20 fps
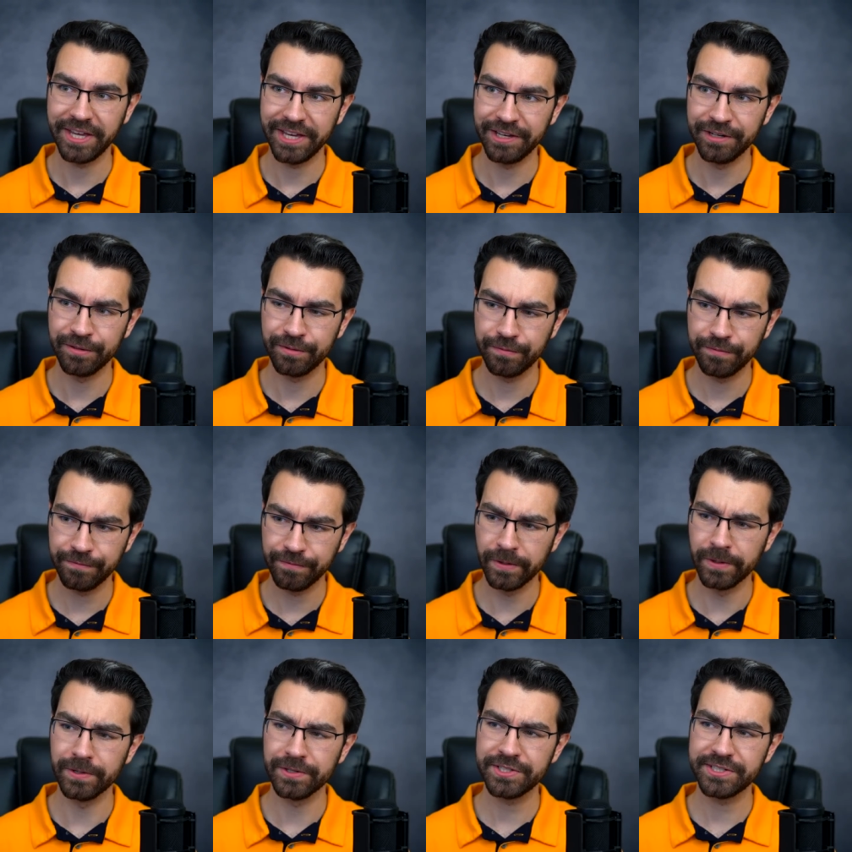And
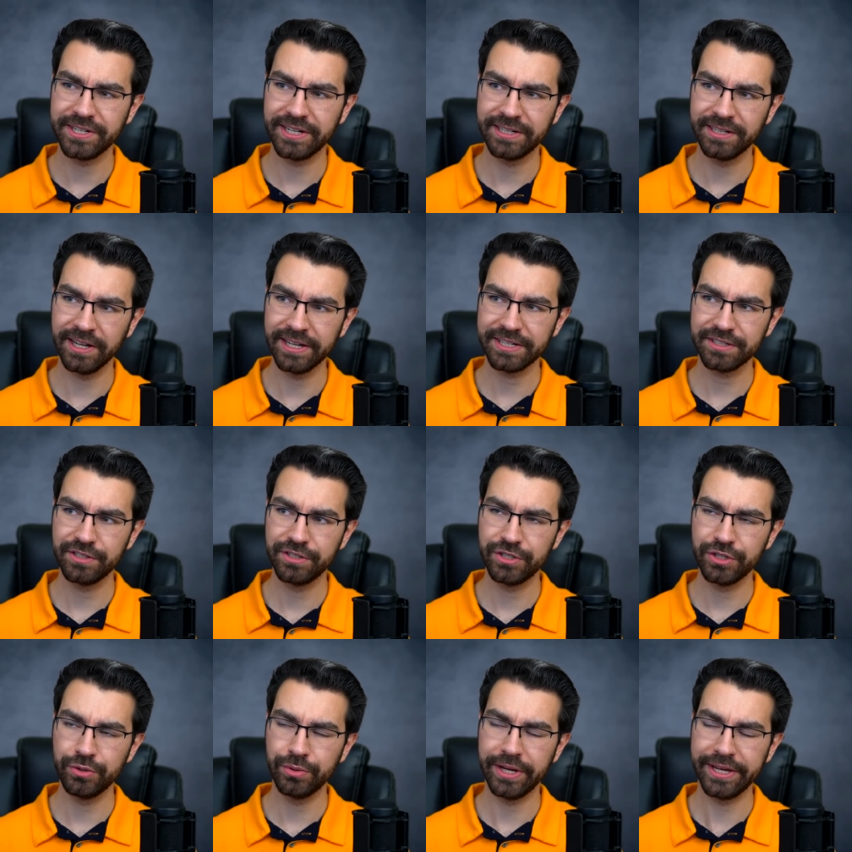first, I'd like
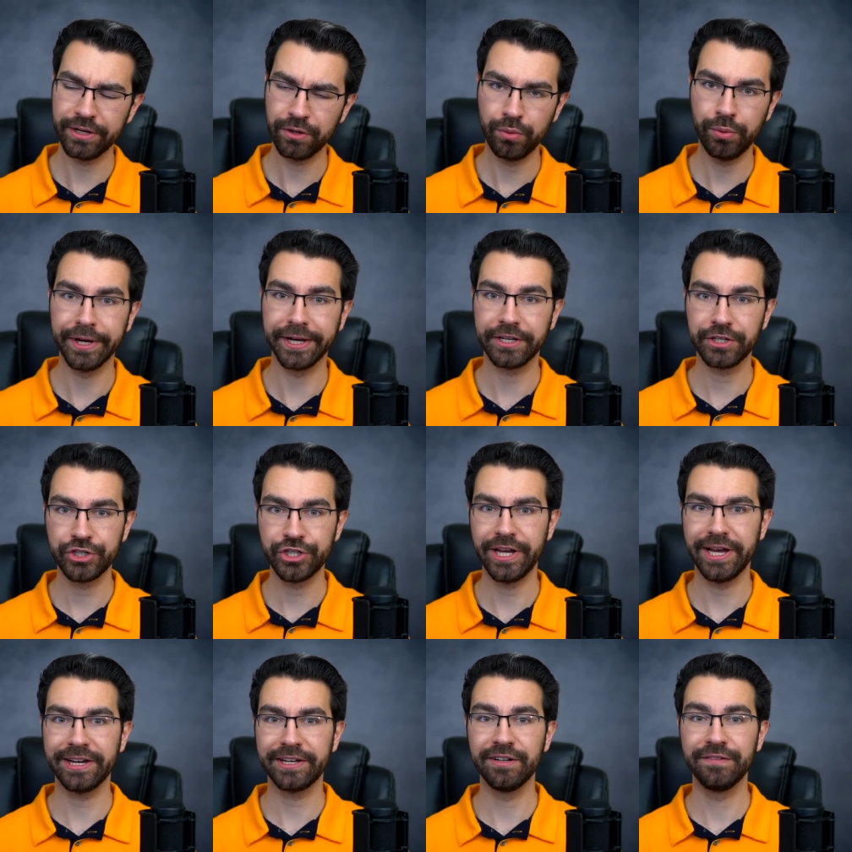to do a quick
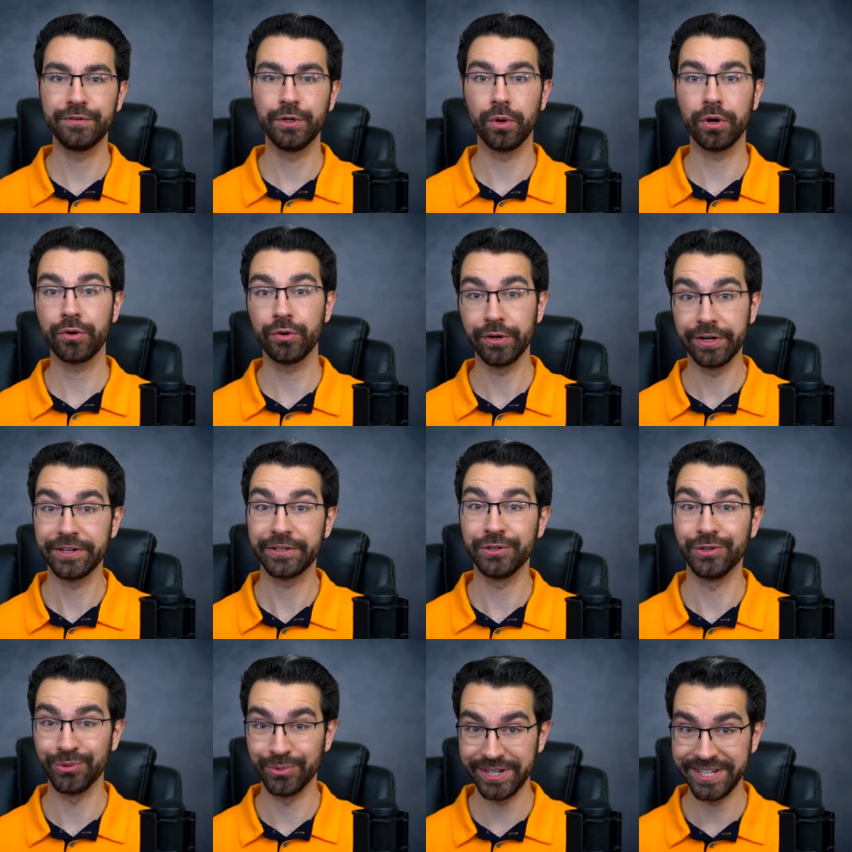check of your
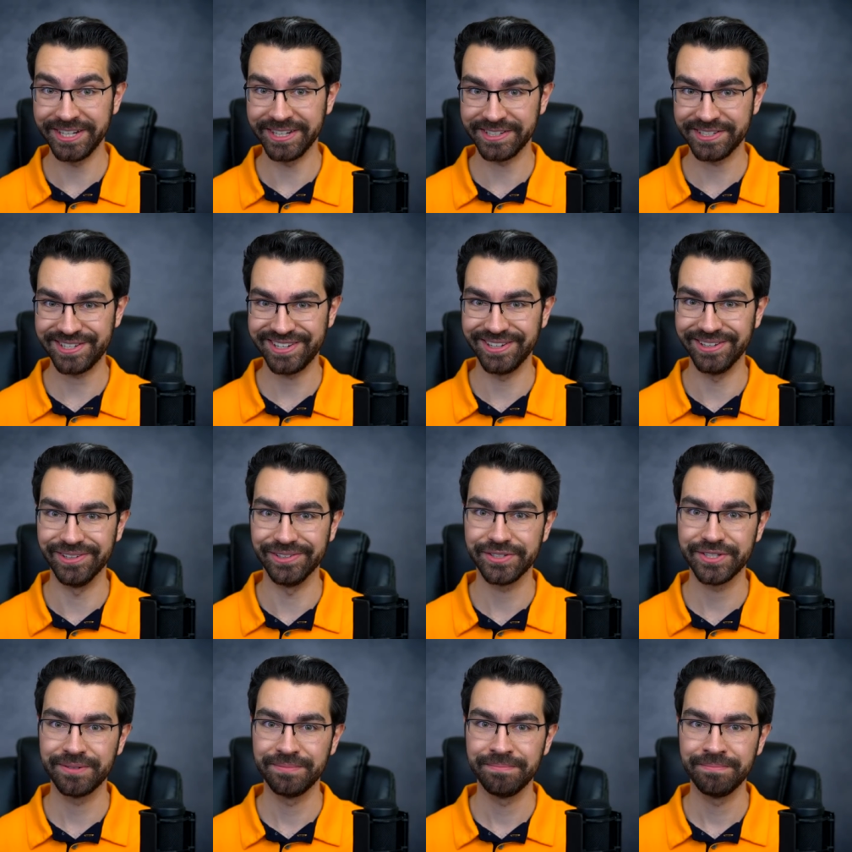critical reading
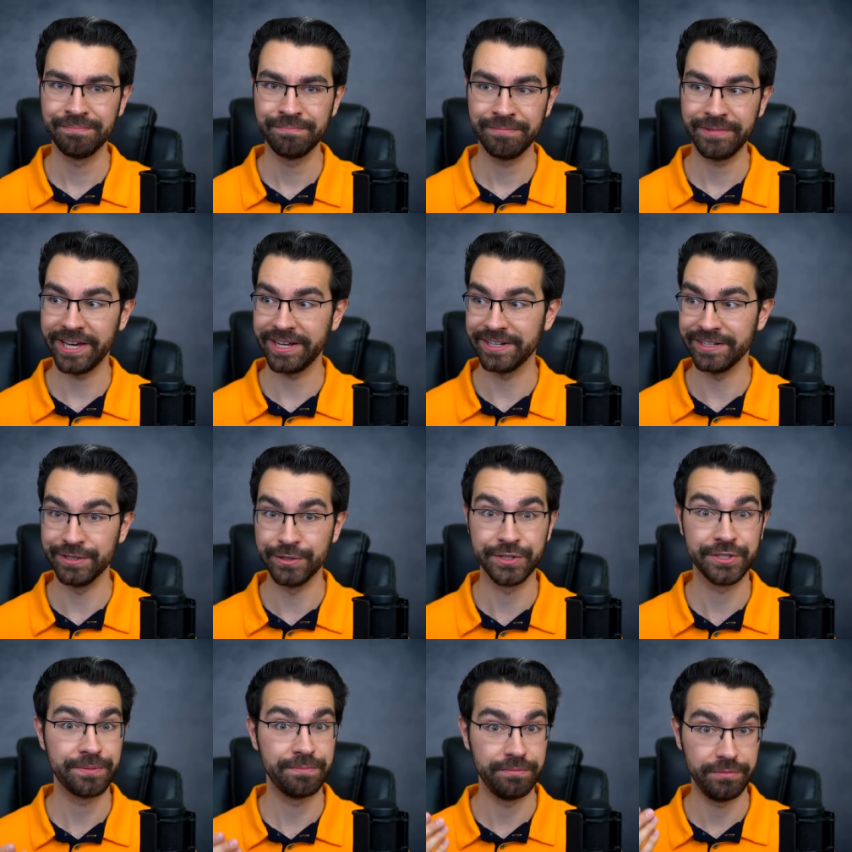skills. That
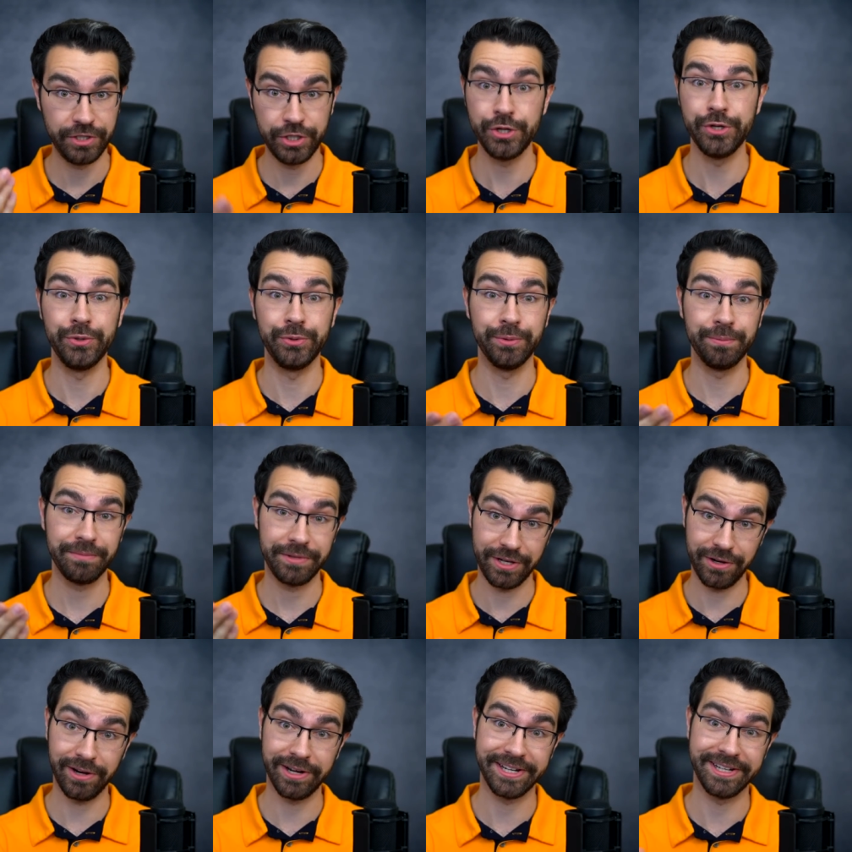is, you,
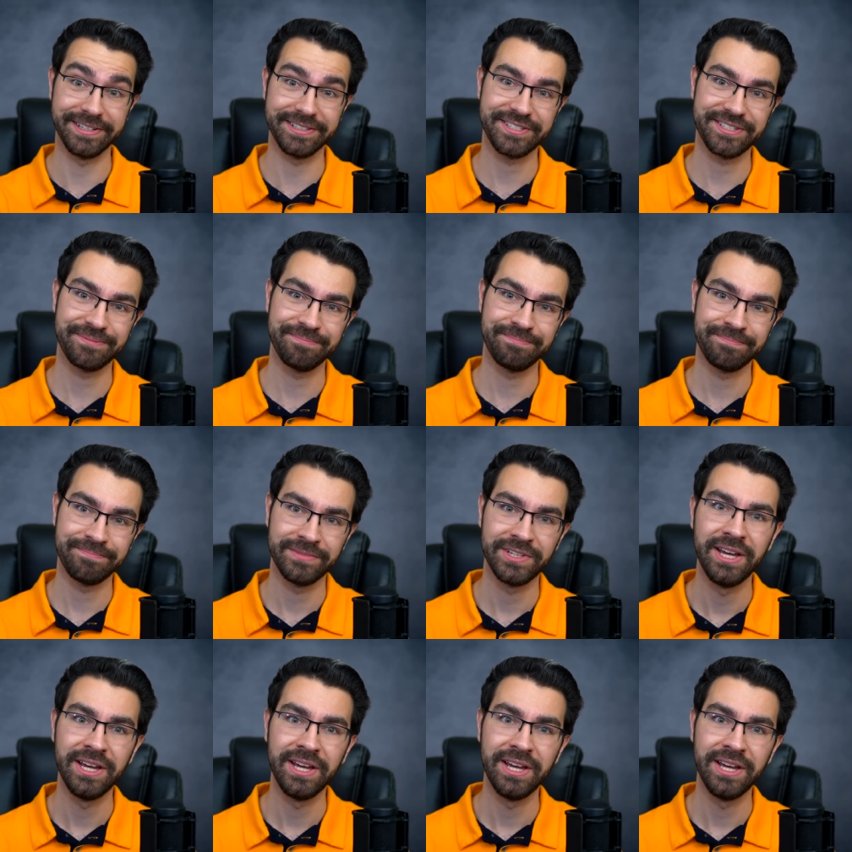the audience.